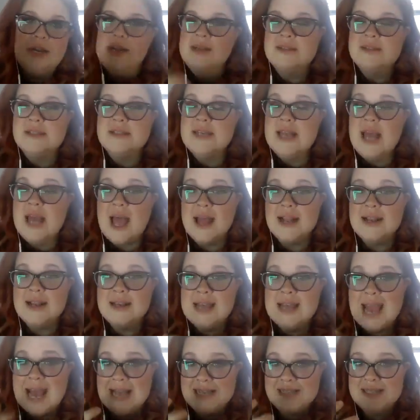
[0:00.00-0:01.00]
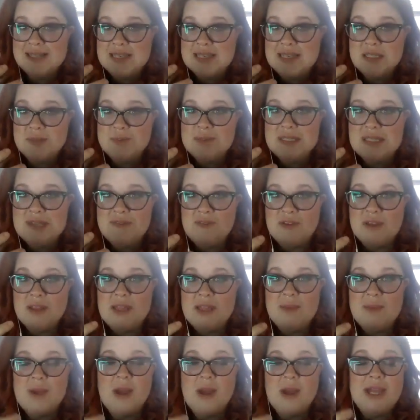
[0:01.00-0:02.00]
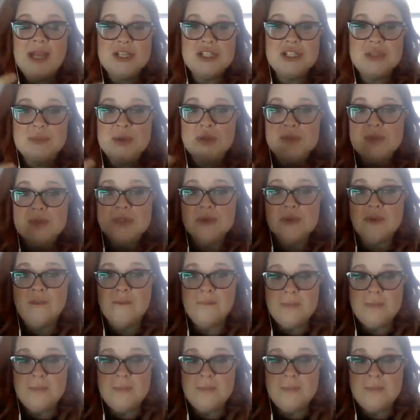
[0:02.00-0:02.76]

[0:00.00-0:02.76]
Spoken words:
It's not asking specifically about HMOs,